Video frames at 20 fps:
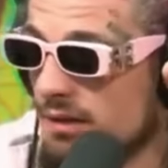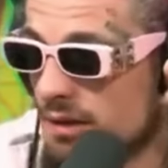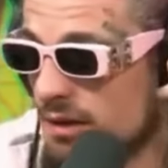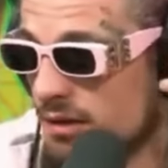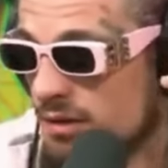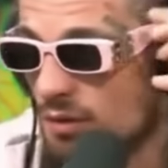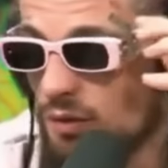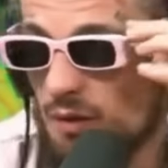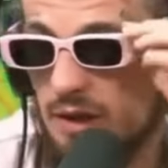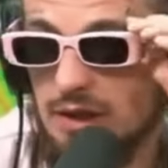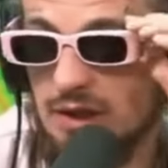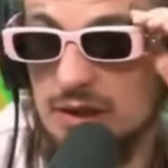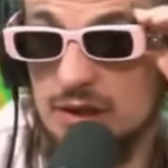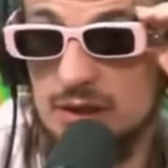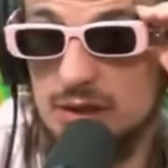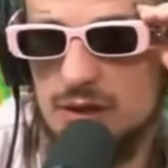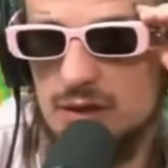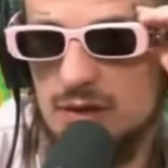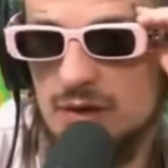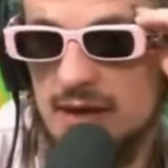Your wish
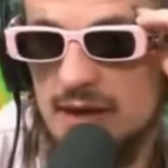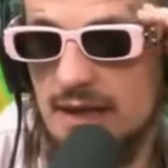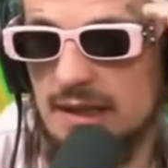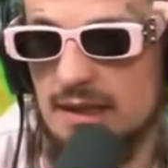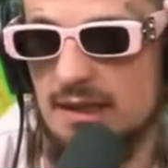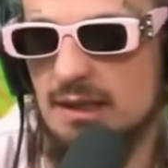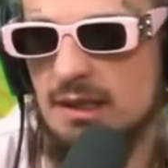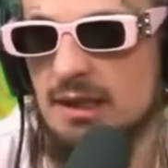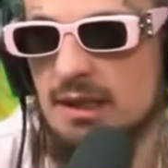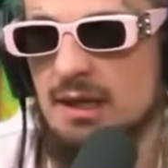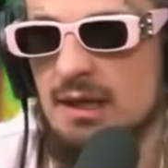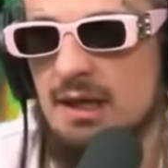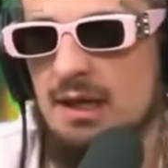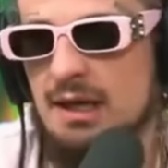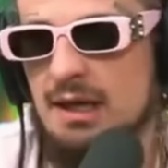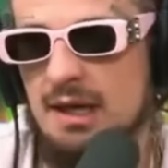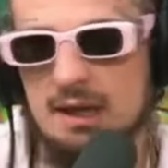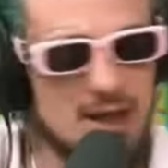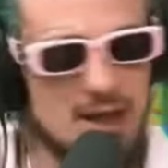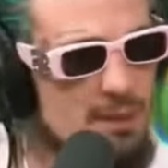is granted.
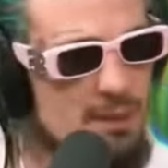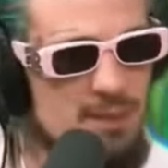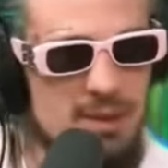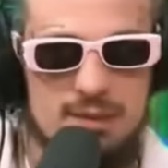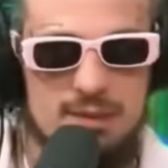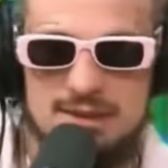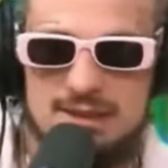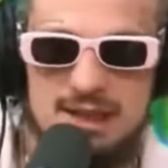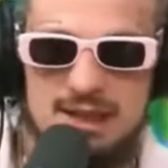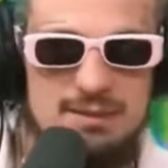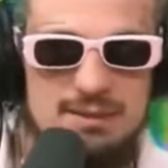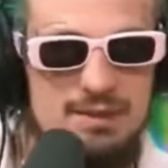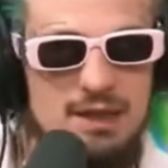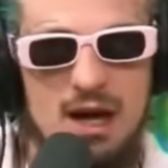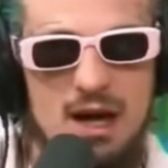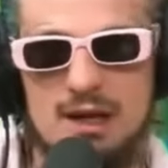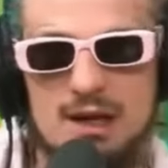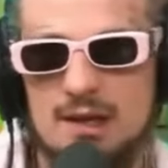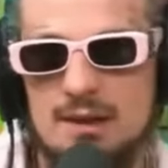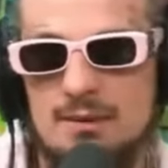A lot of people said I'm
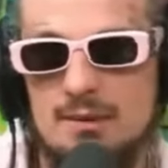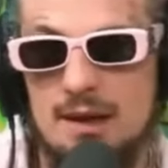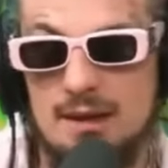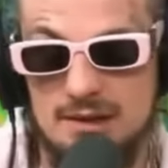ducking him.